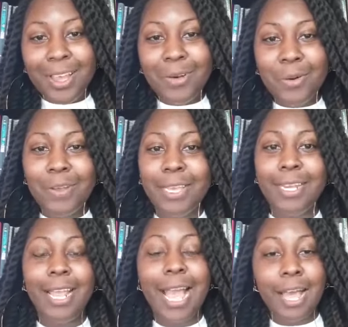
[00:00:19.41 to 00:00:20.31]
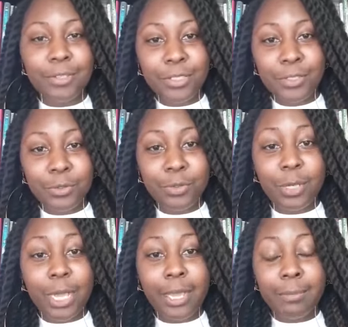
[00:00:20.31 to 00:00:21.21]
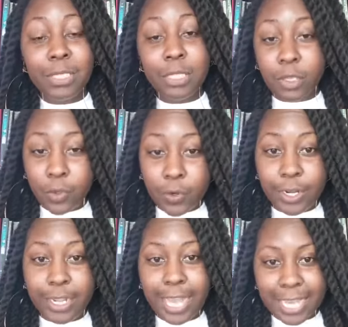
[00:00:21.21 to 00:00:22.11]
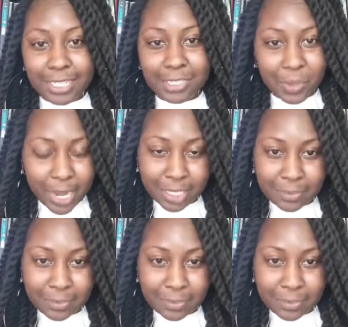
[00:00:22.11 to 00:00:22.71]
on how to secure a goddess crown.